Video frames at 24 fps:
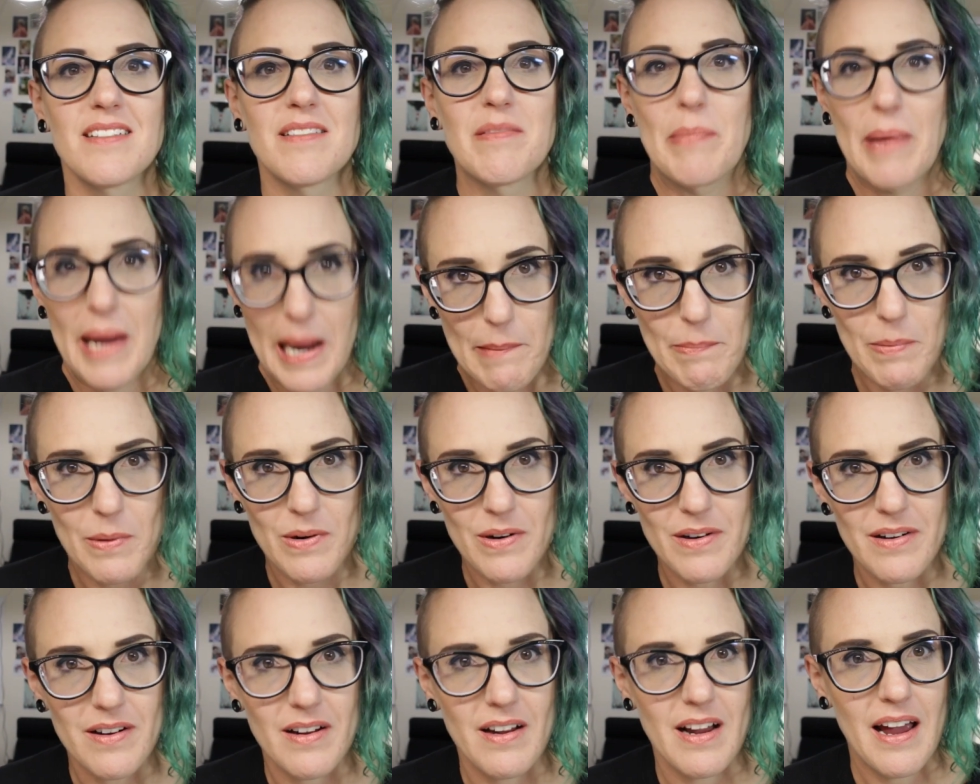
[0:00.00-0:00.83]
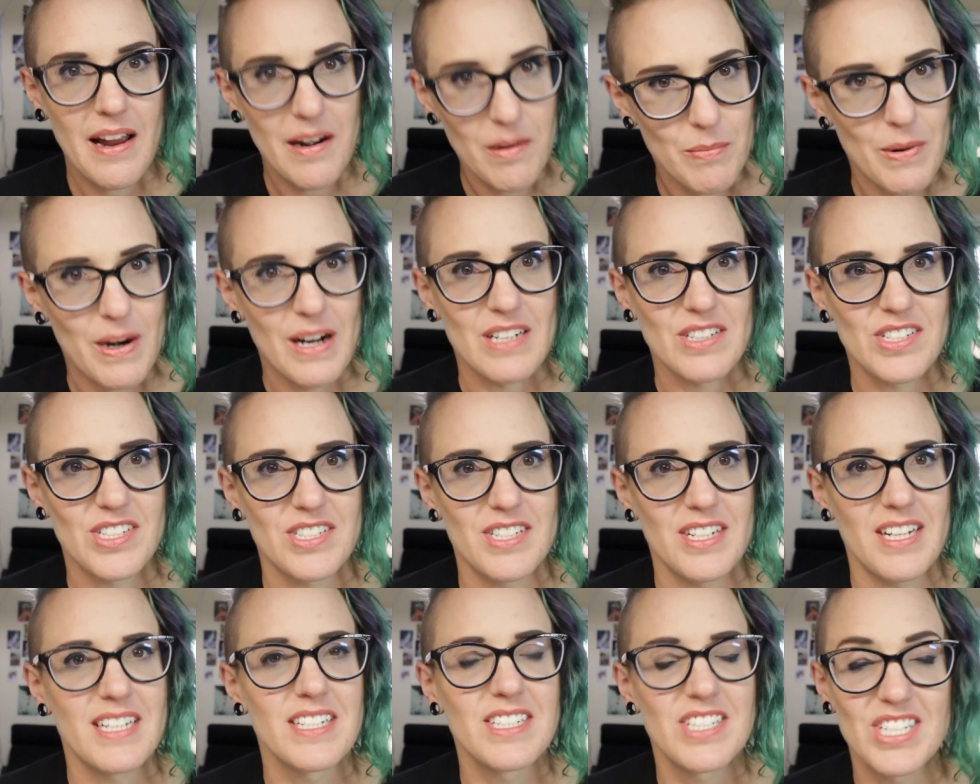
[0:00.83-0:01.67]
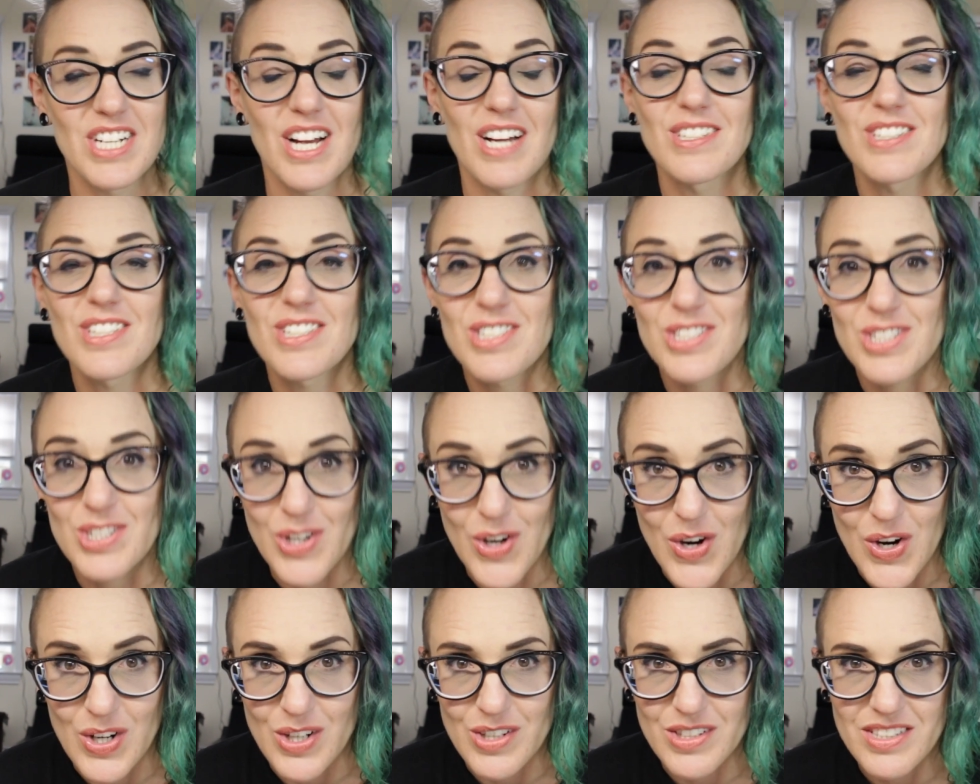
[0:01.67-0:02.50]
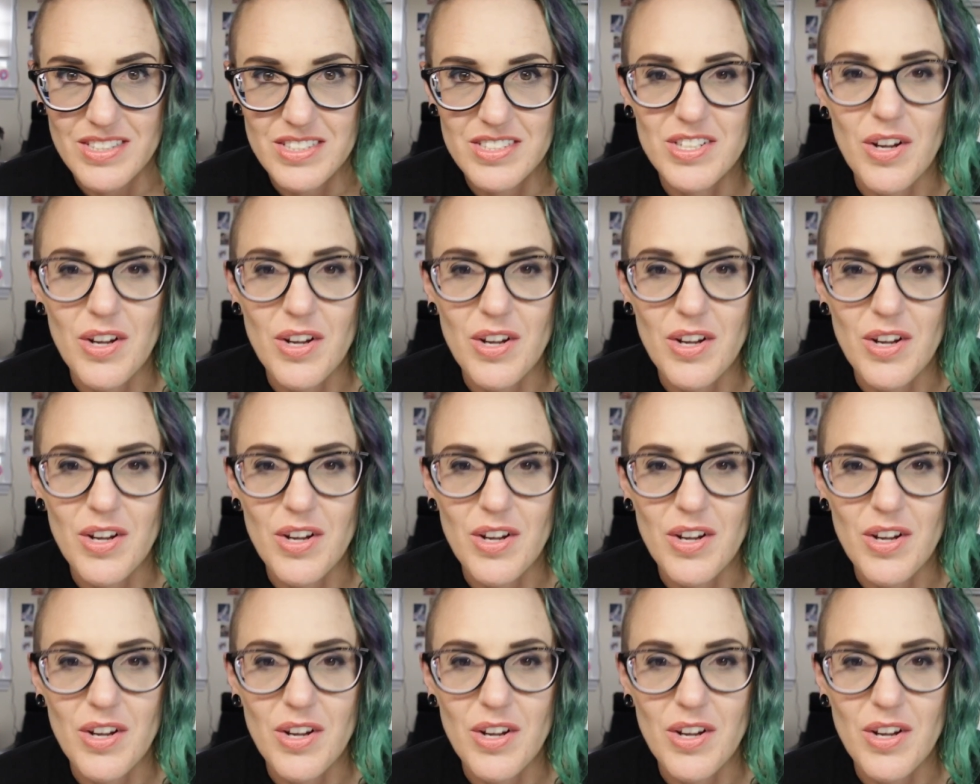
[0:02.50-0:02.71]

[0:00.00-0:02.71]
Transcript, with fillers: paper, and a brush, and just start.